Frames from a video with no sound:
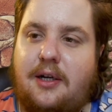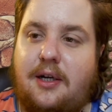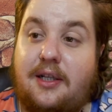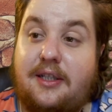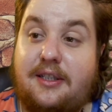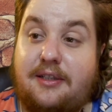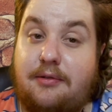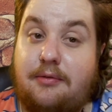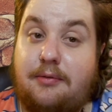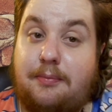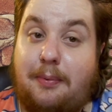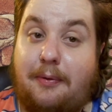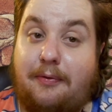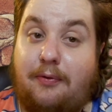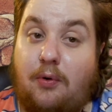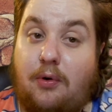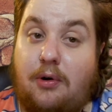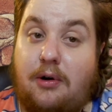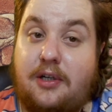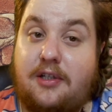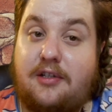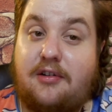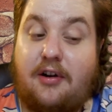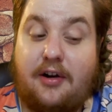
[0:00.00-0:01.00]
This was
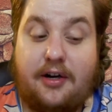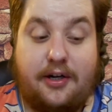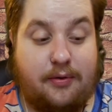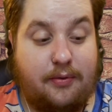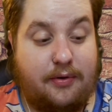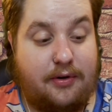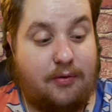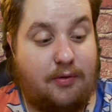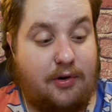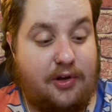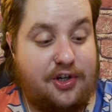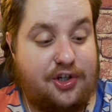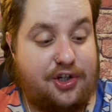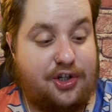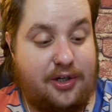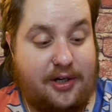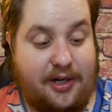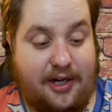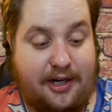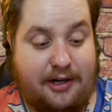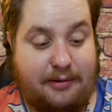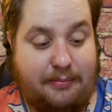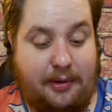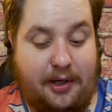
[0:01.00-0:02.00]
before it started to annoy the
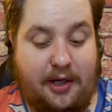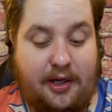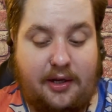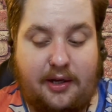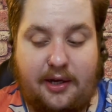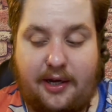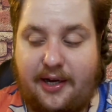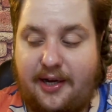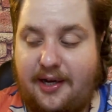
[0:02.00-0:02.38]
shit out of me.